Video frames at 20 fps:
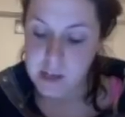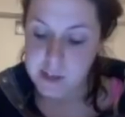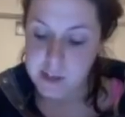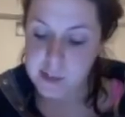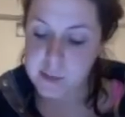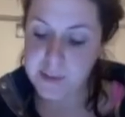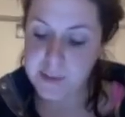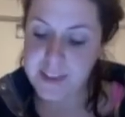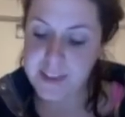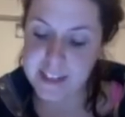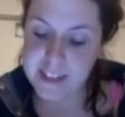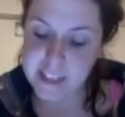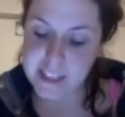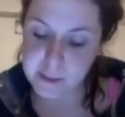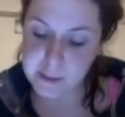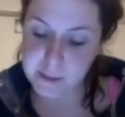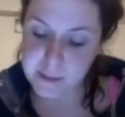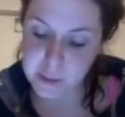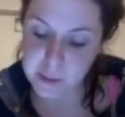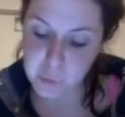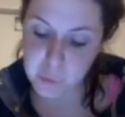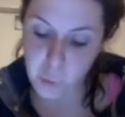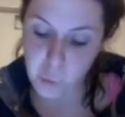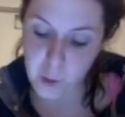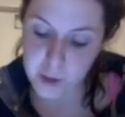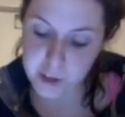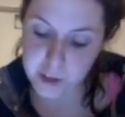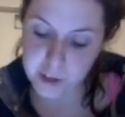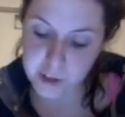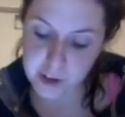So what that tells me is
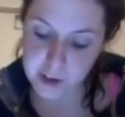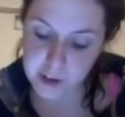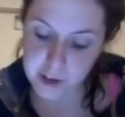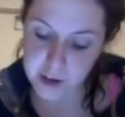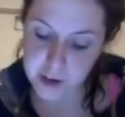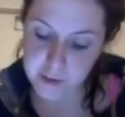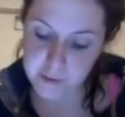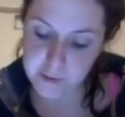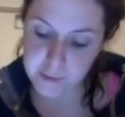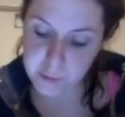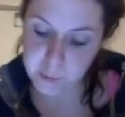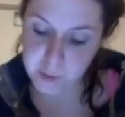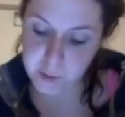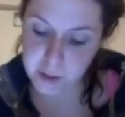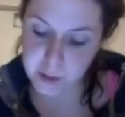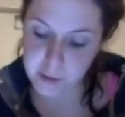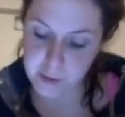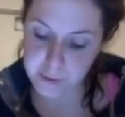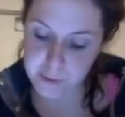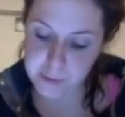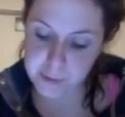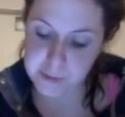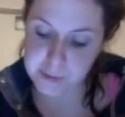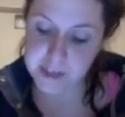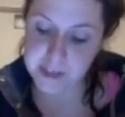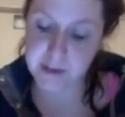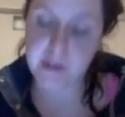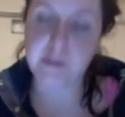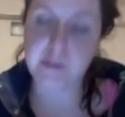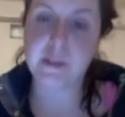one curve will go from
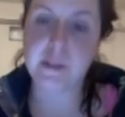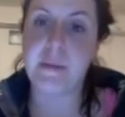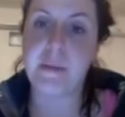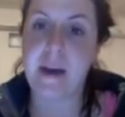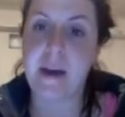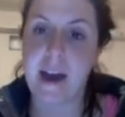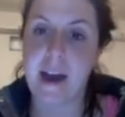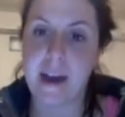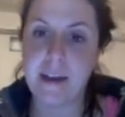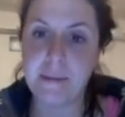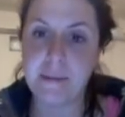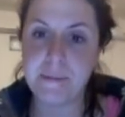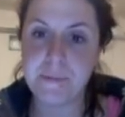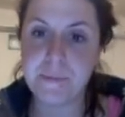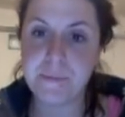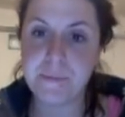0 to pi.